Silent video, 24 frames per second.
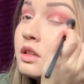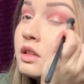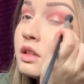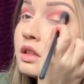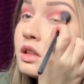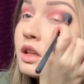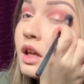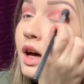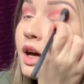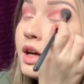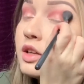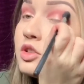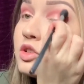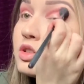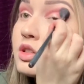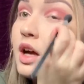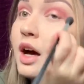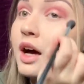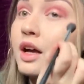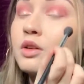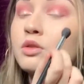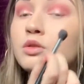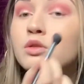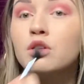the edges, I
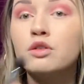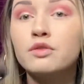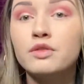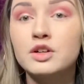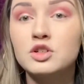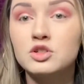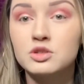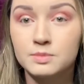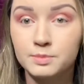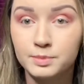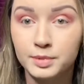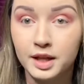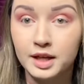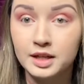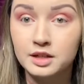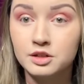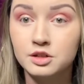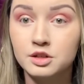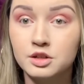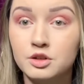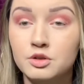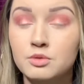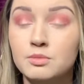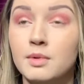don't know if I just blend
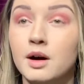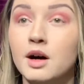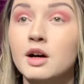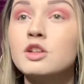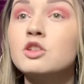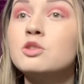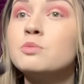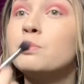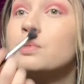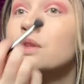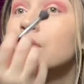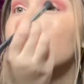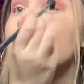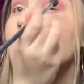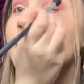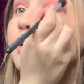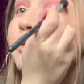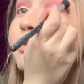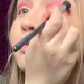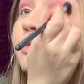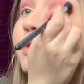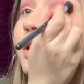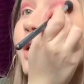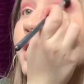too much, but then I
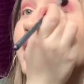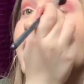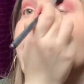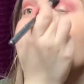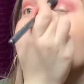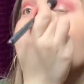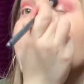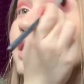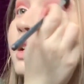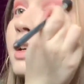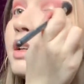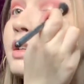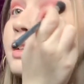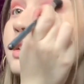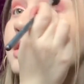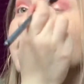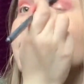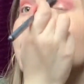find it